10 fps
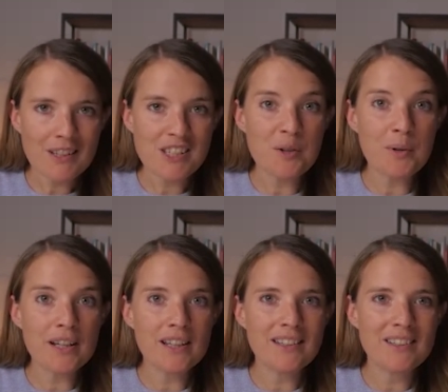So you want
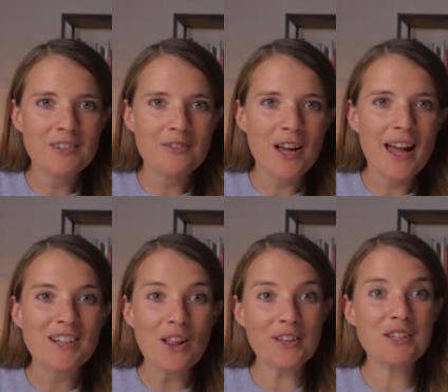to
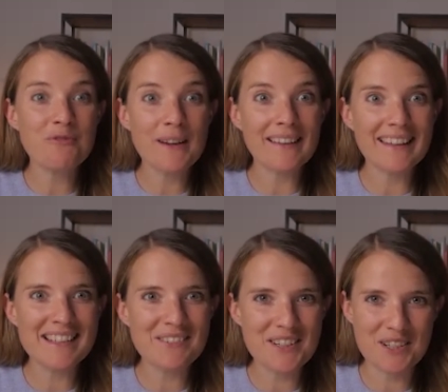acknowledge your
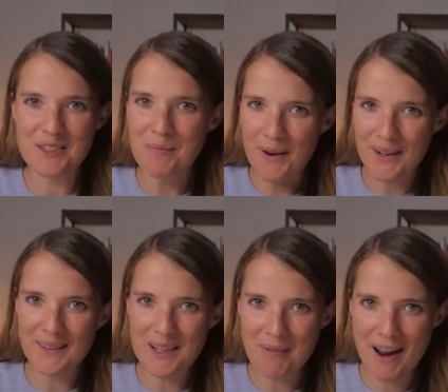feelings, which you've spoken a
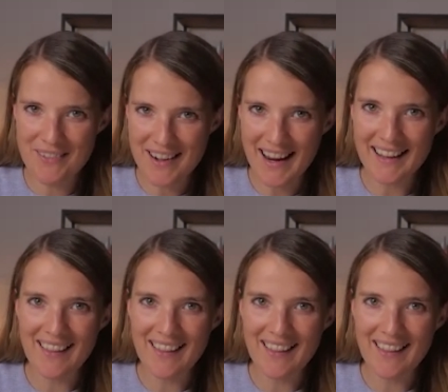lot about, Renee.